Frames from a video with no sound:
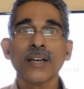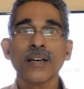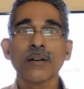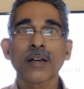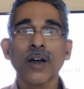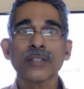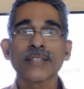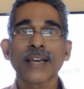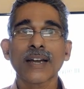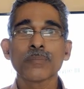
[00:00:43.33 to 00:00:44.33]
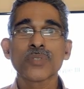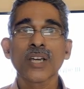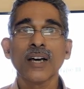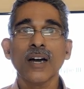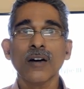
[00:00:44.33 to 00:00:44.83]
causing a
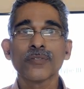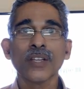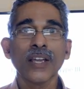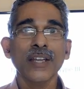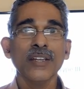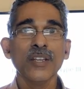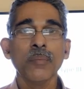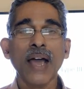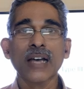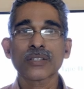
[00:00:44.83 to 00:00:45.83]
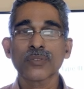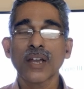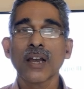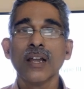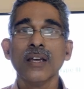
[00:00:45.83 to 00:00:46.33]
rupture of the intima as well
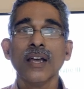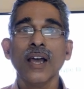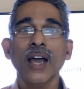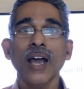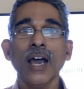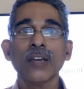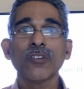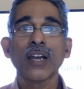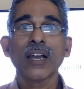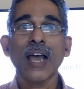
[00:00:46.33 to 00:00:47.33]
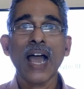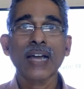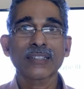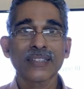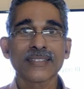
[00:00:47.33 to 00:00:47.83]
and will act
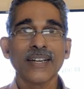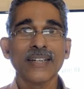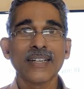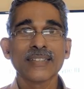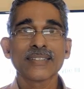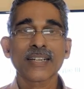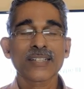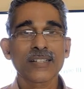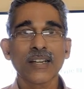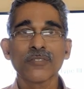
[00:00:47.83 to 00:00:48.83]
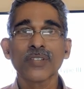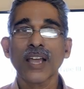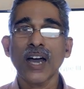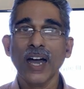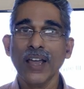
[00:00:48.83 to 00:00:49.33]
as a dissection of the
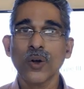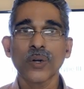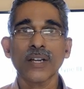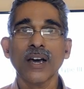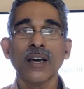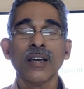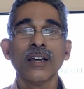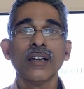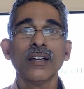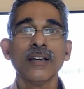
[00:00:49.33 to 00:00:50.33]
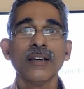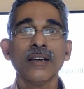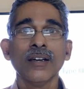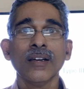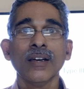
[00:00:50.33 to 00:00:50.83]
aorta.
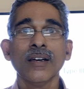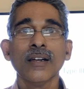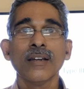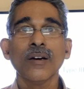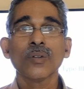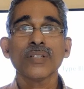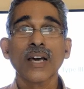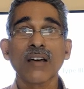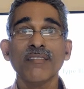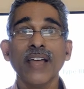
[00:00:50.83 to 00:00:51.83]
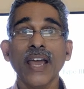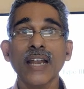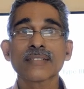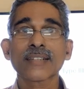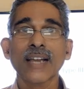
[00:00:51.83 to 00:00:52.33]
Now there are
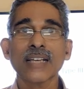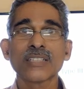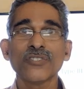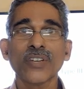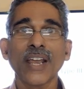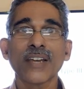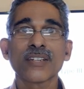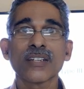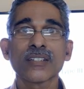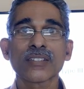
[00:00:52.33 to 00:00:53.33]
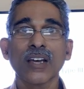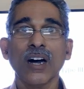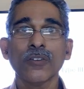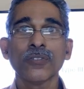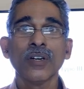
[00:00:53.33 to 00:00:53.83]
various classifications
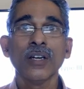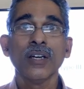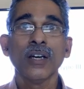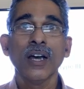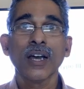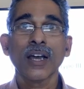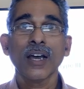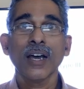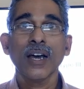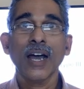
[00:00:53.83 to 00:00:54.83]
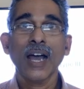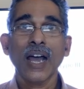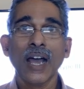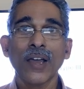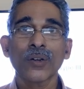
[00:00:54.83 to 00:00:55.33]
of
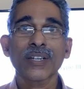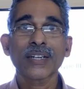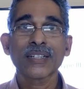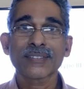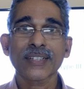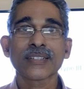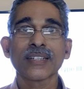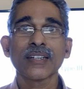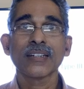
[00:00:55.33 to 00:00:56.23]
aortic dissection.